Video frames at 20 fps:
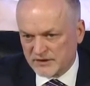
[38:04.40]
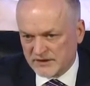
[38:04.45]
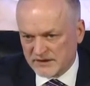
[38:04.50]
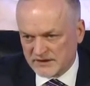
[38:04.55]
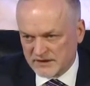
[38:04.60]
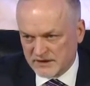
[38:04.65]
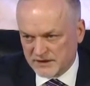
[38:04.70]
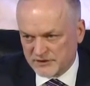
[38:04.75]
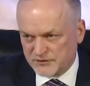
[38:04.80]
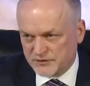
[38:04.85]

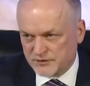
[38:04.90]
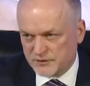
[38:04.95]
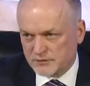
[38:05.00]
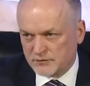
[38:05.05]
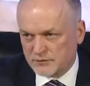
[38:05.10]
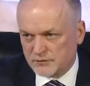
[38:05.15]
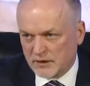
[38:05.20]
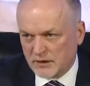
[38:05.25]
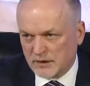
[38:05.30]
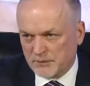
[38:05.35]

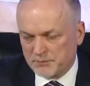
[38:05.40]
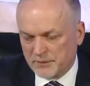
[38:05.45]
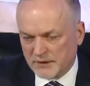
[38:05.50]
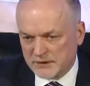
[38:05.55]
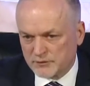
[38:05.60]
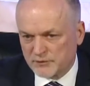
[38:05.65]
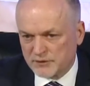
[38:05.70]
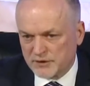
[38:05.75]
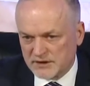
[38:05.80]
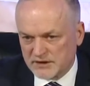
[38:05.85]
ensuring that we're going to
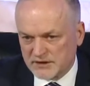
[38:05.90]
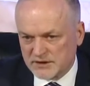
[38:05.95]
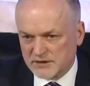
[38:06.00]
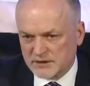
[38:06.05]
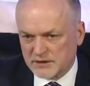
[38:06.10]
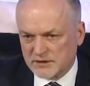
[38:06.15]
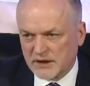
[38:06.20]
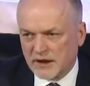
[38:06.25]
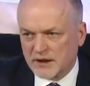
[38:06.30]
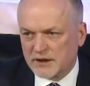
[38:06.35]
be able
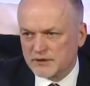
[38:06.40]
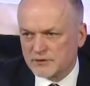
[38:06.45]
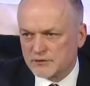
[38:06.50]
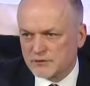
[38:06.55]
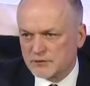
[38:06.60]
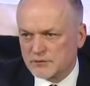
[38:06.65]
to